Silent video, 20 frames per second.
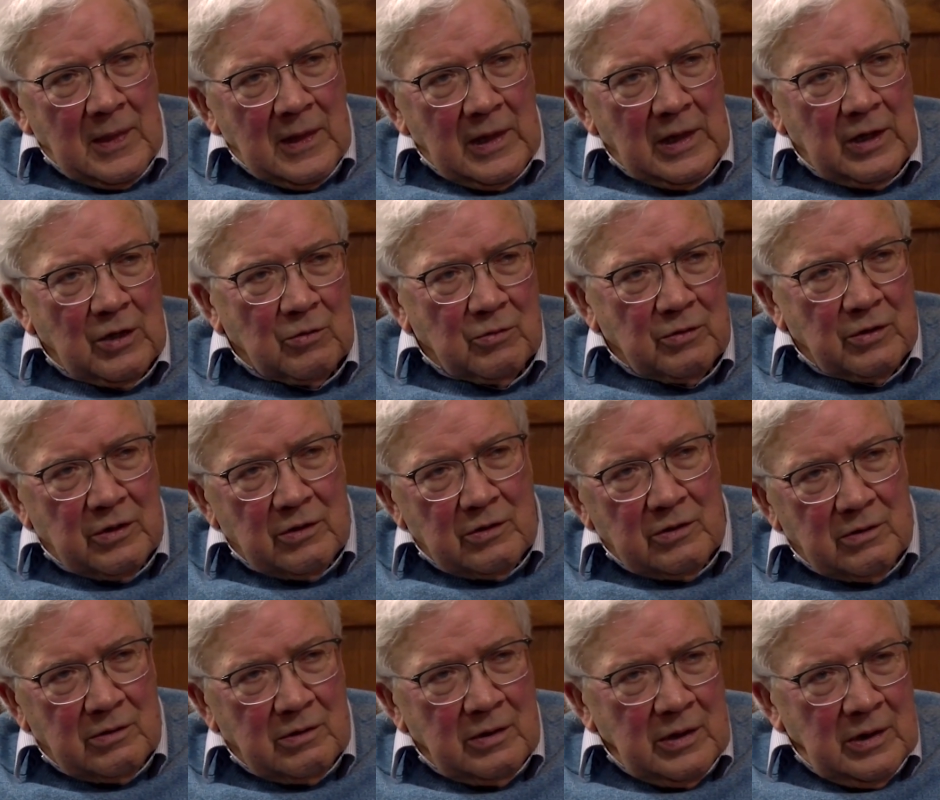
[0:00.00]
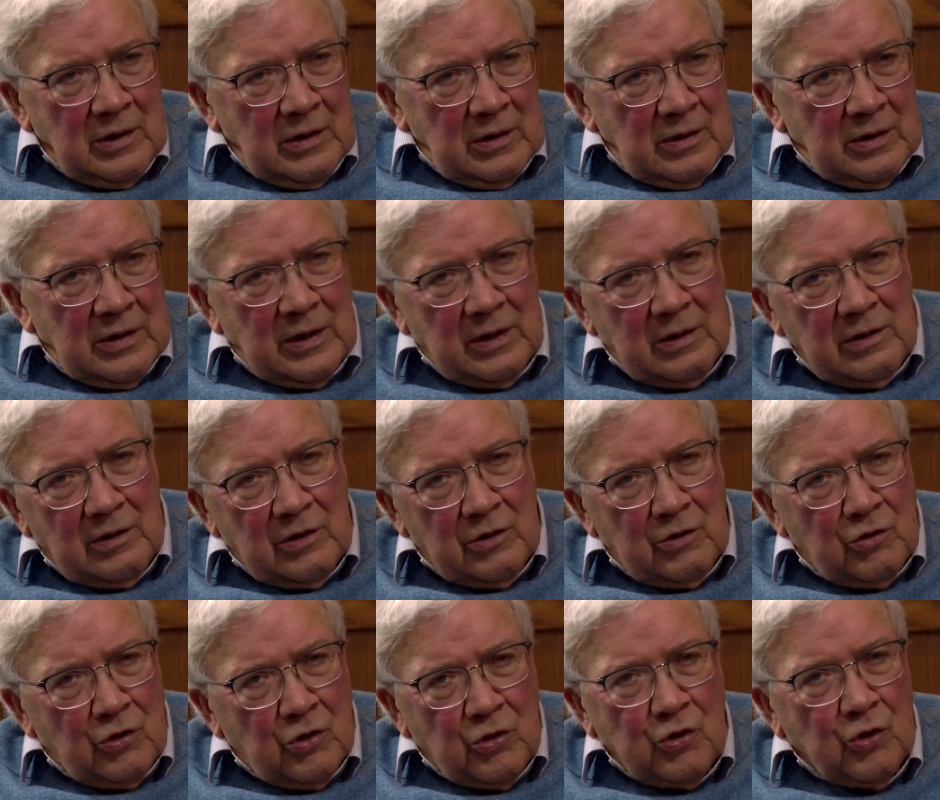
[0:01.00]
You know, you
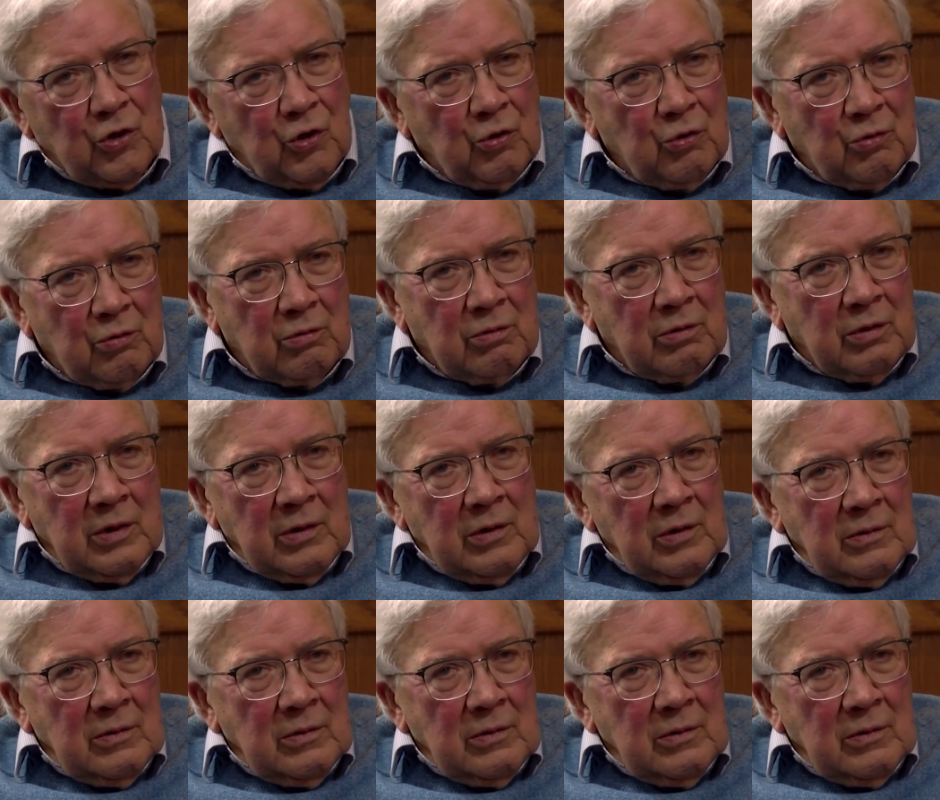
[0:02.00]
knew